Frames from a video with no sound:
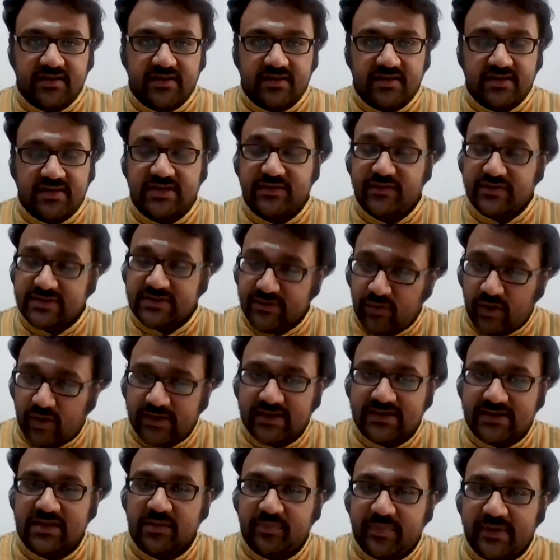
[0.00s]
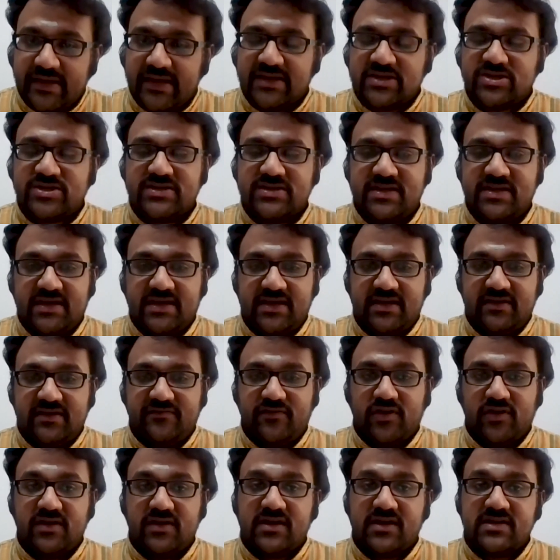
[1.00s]
She was awarded the PhD
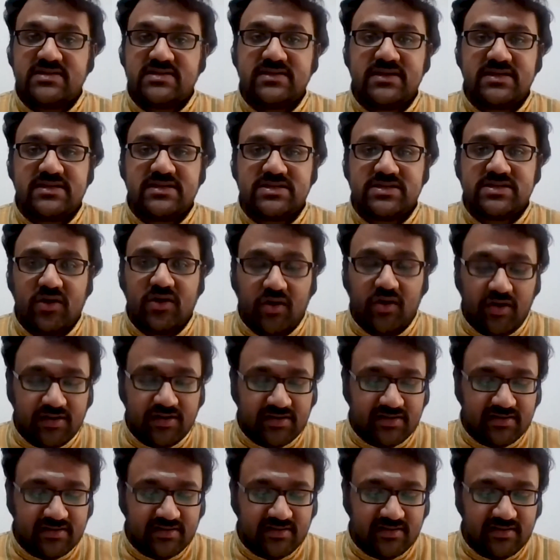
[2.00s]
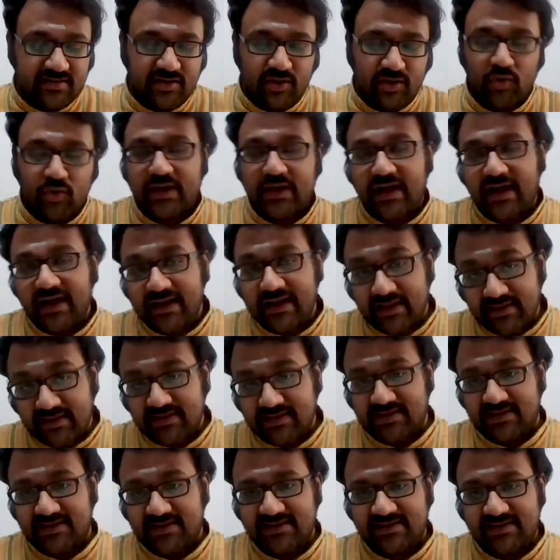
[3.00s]
for her research on
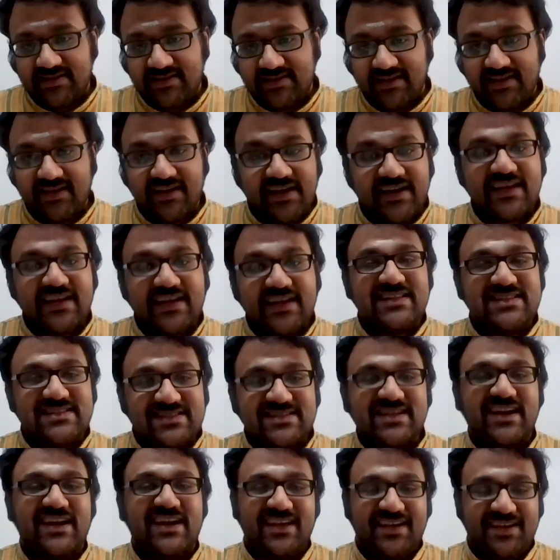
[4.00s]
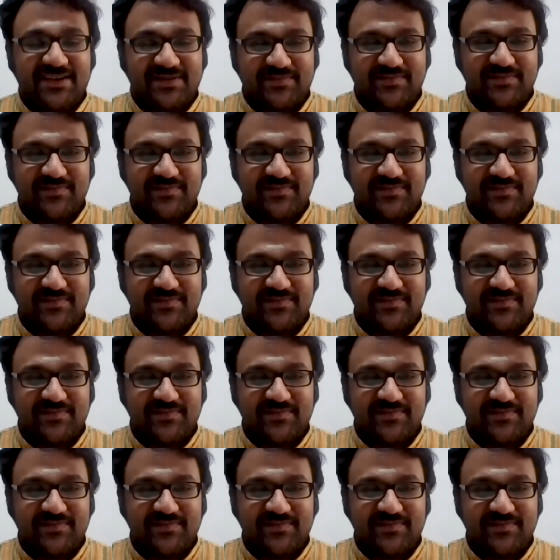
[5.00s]
Lokayata, a critical study.